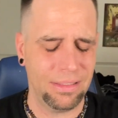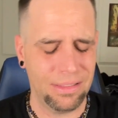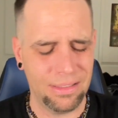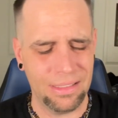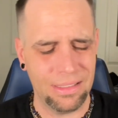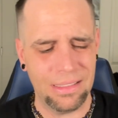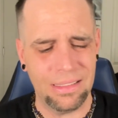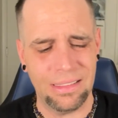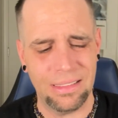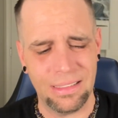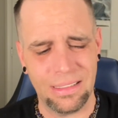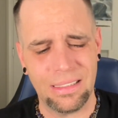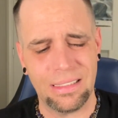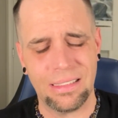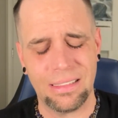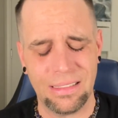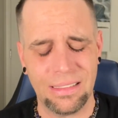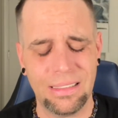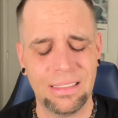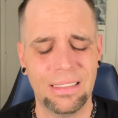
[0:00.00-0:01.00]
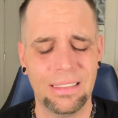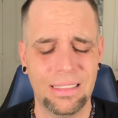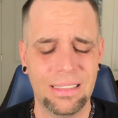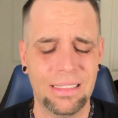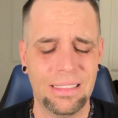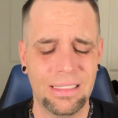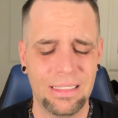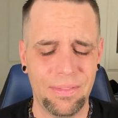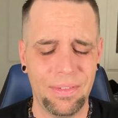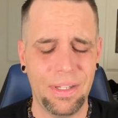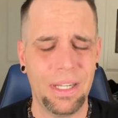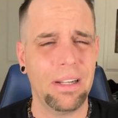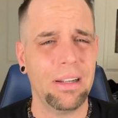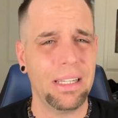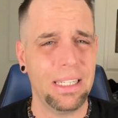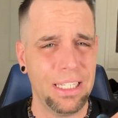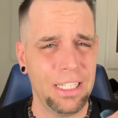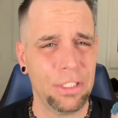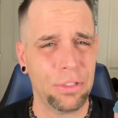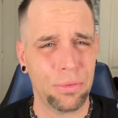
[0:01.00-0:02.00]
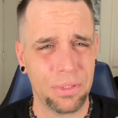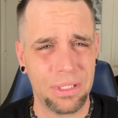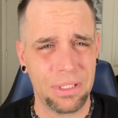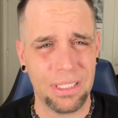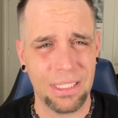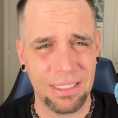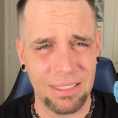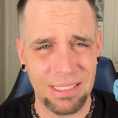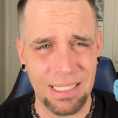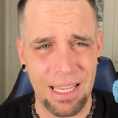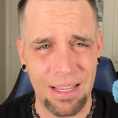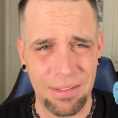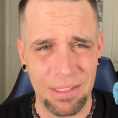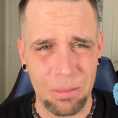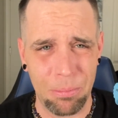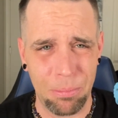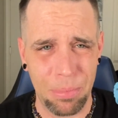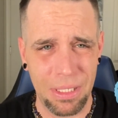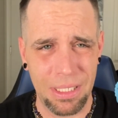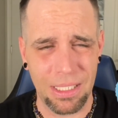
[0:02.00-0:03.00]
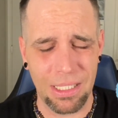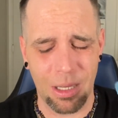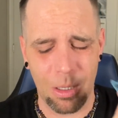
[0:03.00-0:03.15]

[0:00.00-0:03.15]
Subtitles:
It's a very interesting sounding pick.